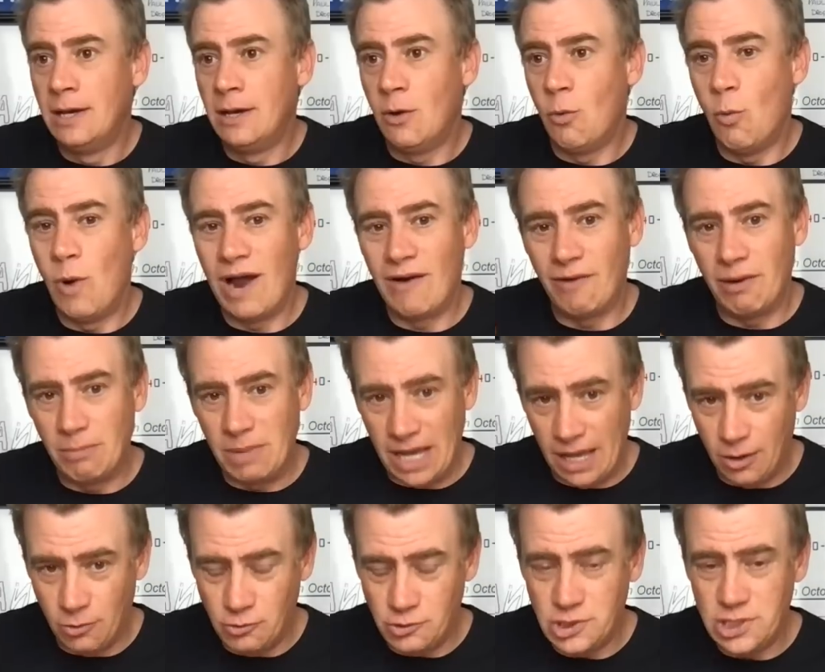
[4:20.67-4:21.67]
where I'm
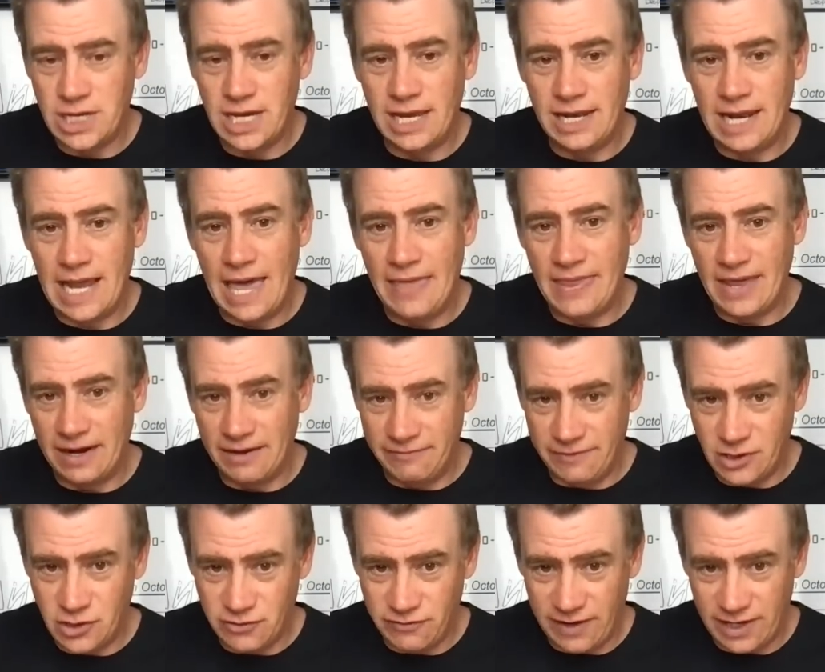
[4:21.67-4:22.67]
coaching and then I
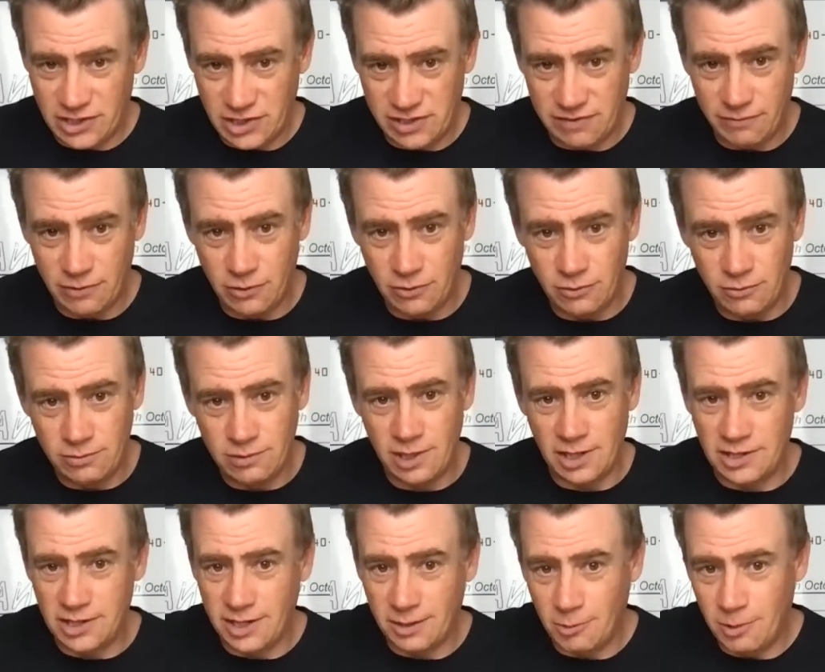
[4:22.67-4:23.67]
fish festival, I
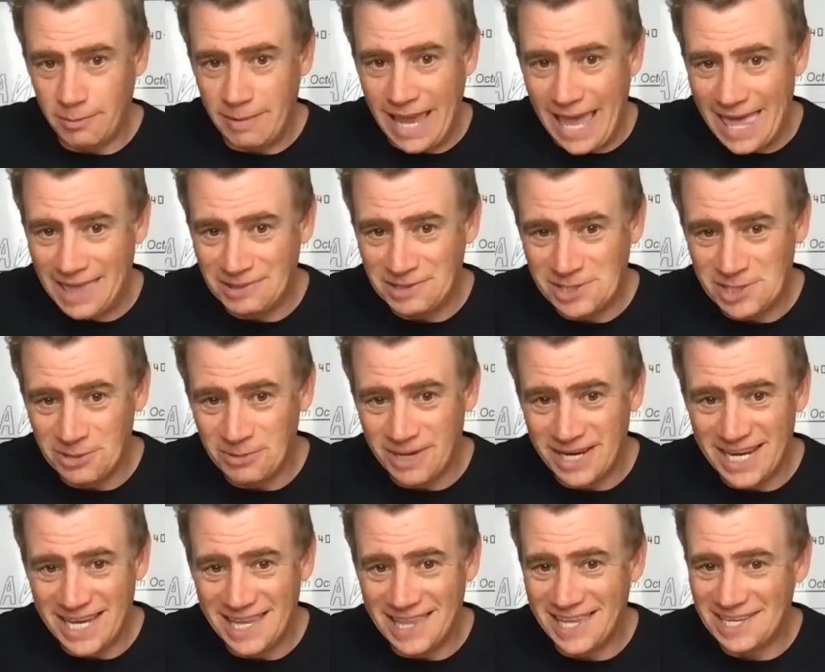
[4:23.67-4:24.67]
don't know what my hand's doing
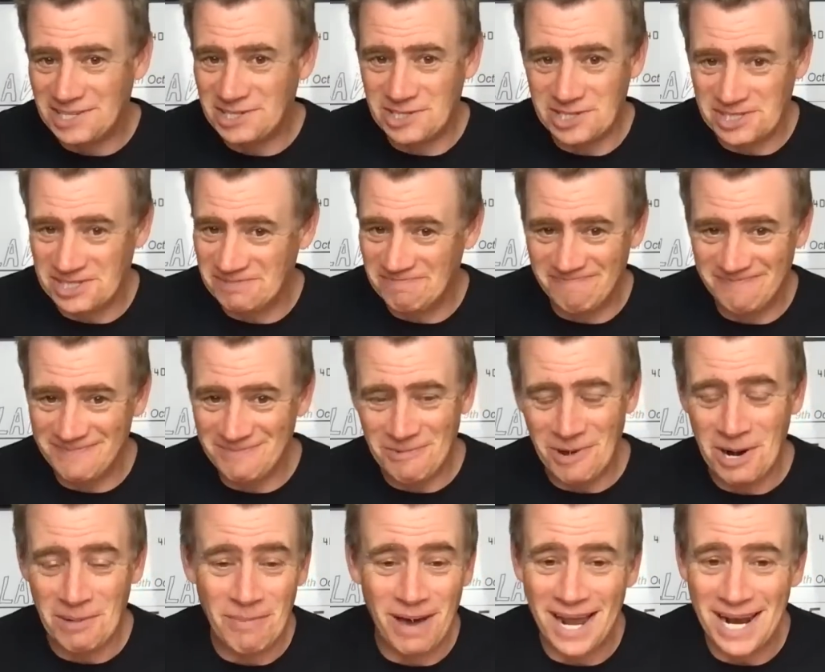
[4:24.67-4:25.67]
here, that's just
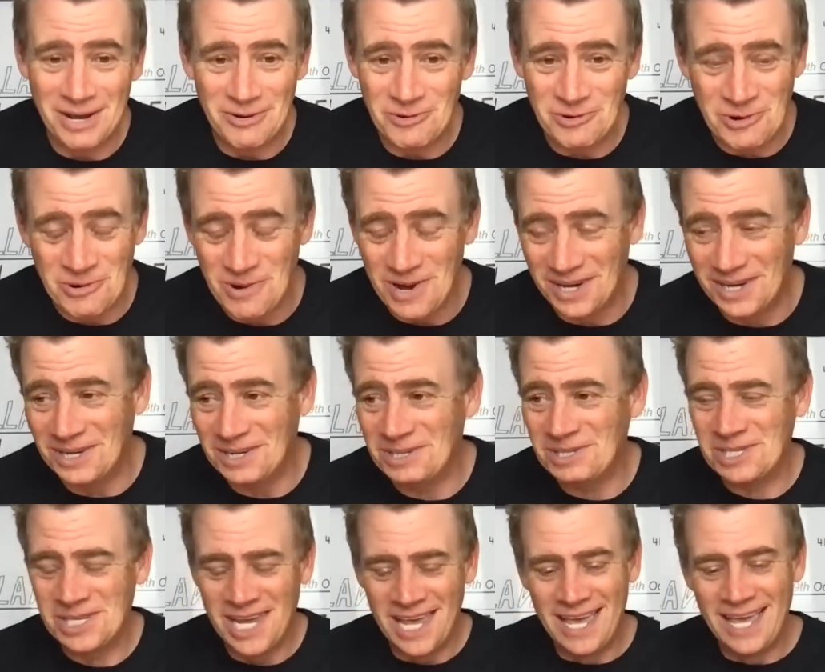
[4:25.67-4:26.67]
one of my little
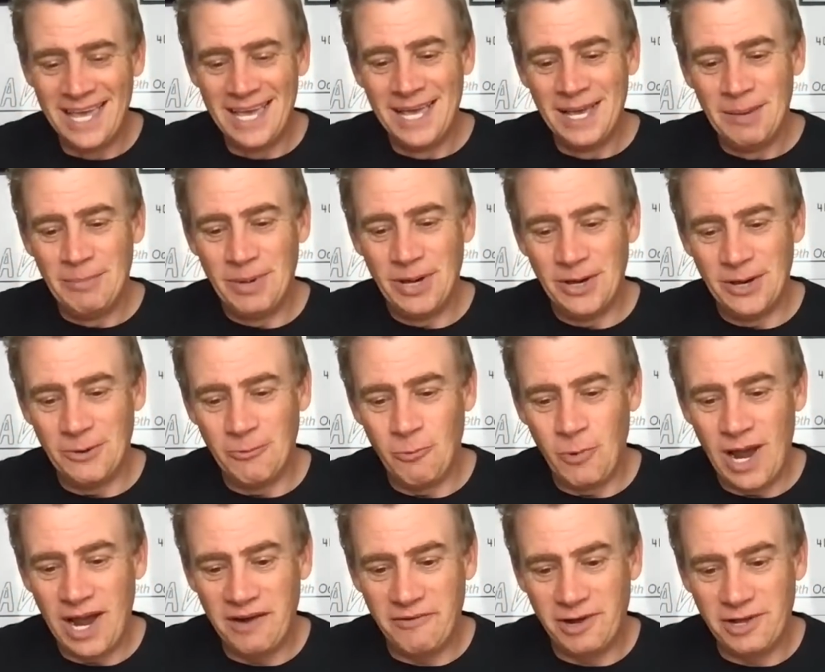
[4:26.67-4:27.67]
quirks. But
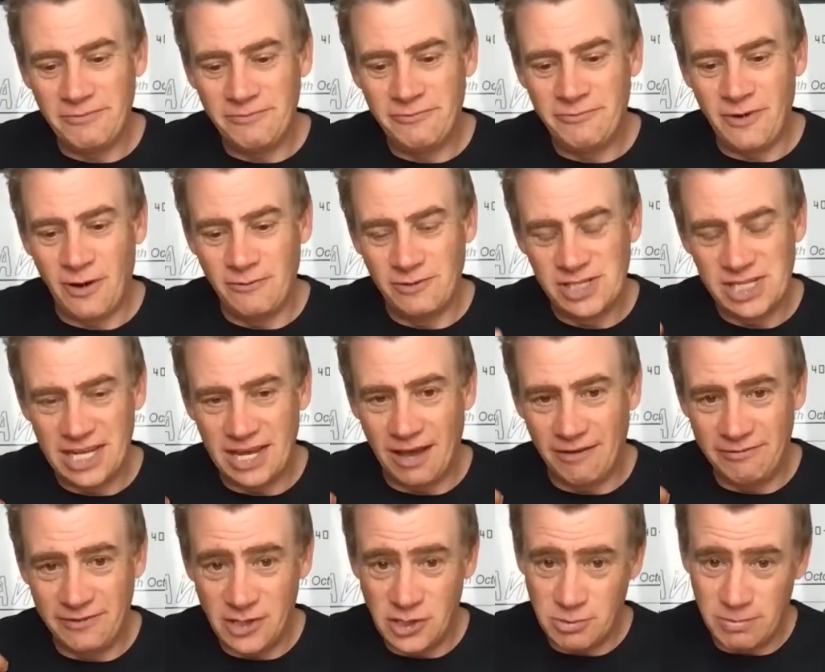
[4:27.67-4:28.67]
where I
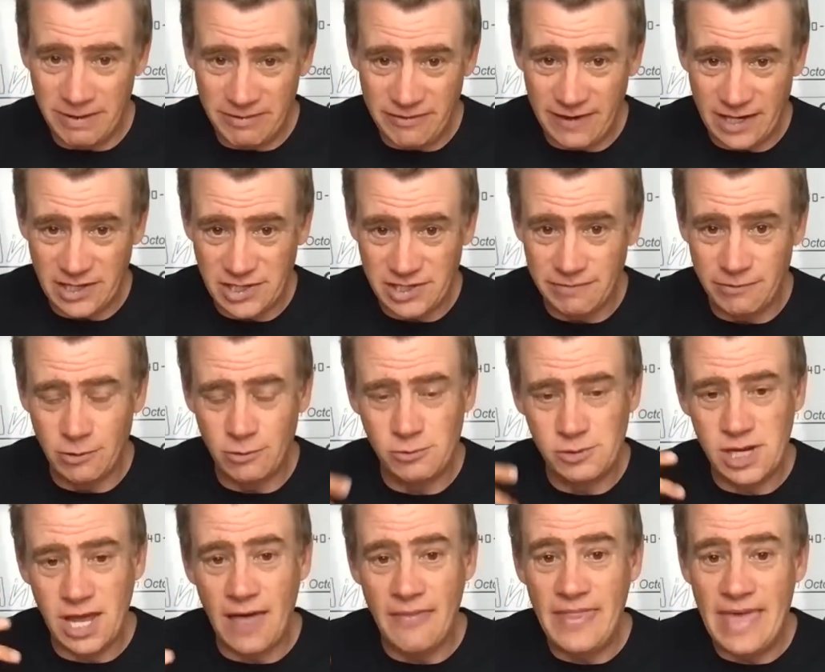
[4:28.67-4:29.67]
fish my
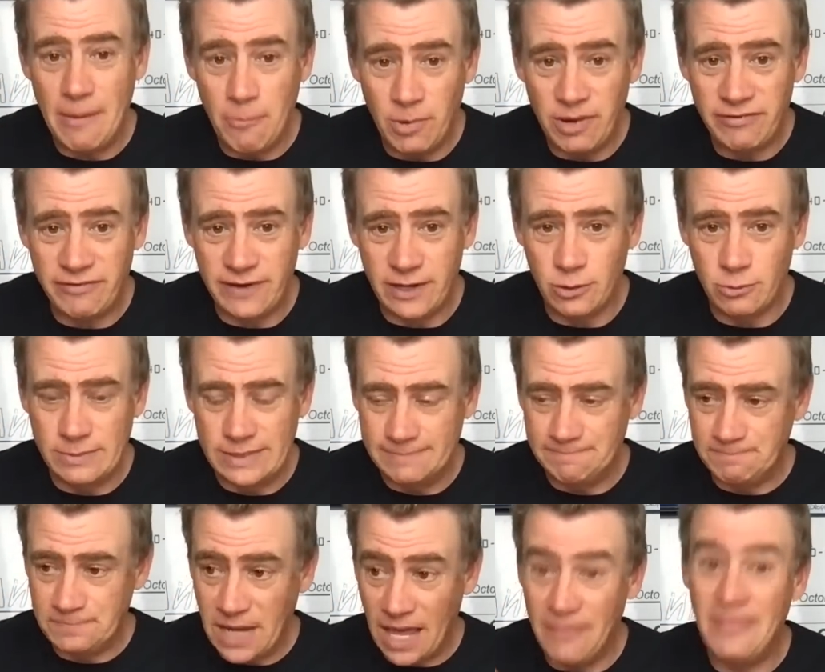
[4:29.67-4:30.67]
festivals and then we're
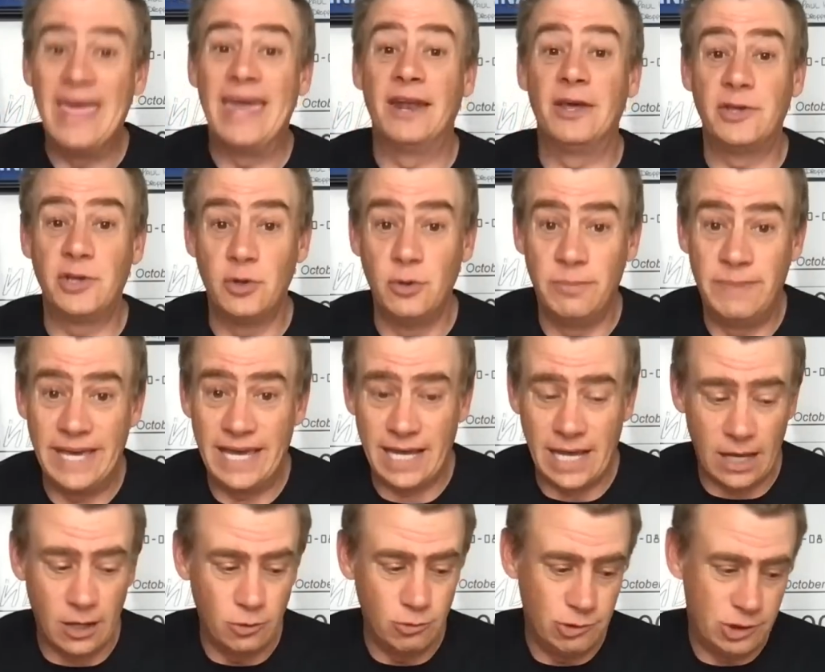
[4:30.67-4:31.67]
filming and then I do a bit of
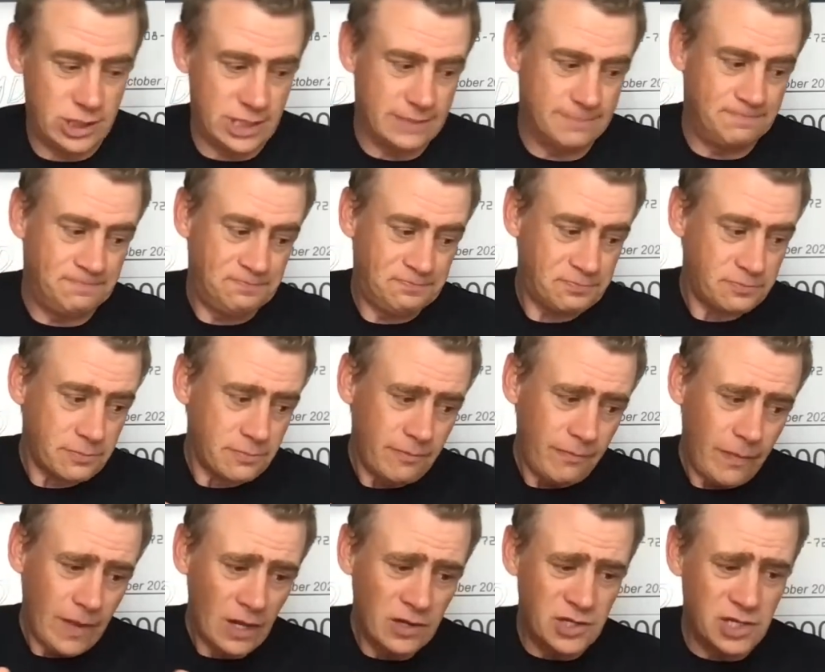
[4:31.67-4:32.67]
coaching.
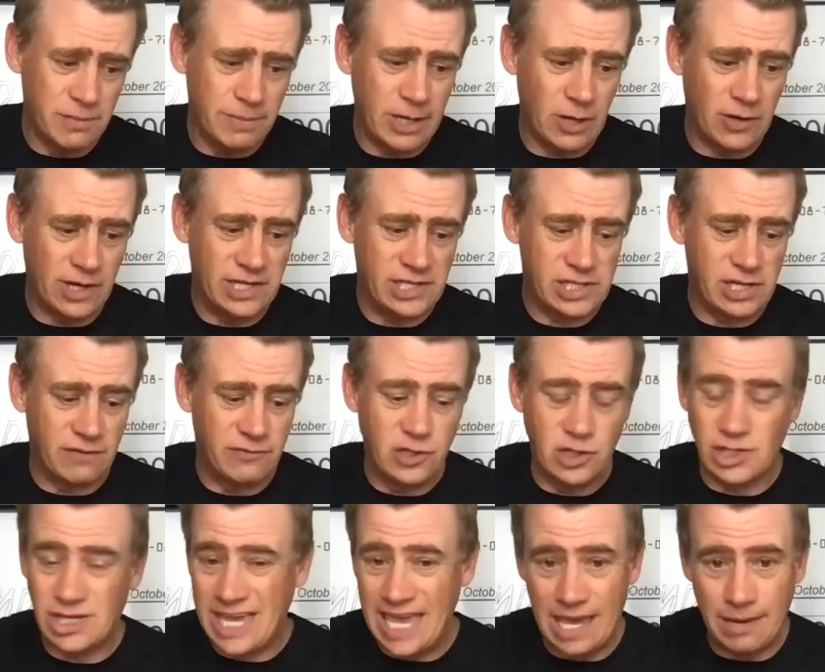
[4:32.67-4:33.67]
To be honest, I've
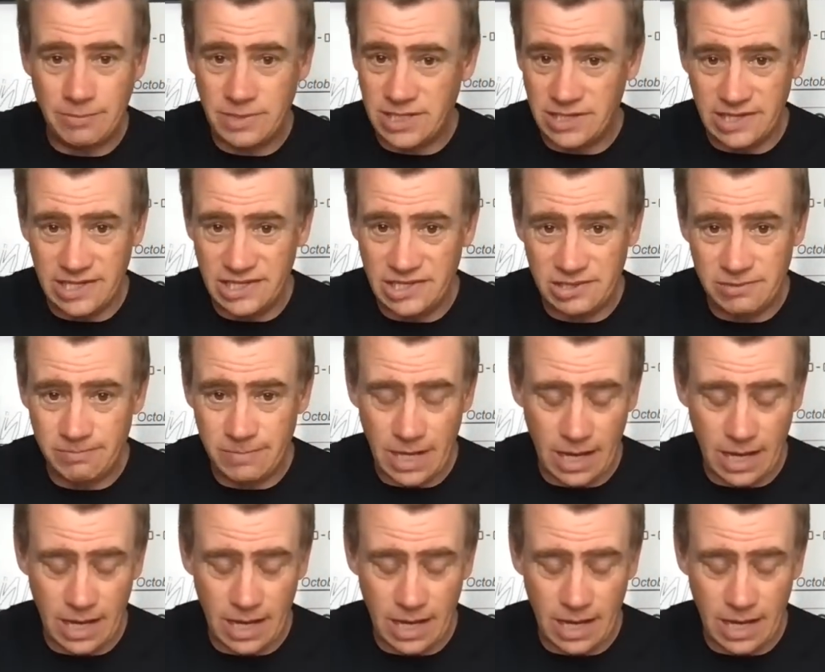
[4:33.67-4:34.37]
just kept to this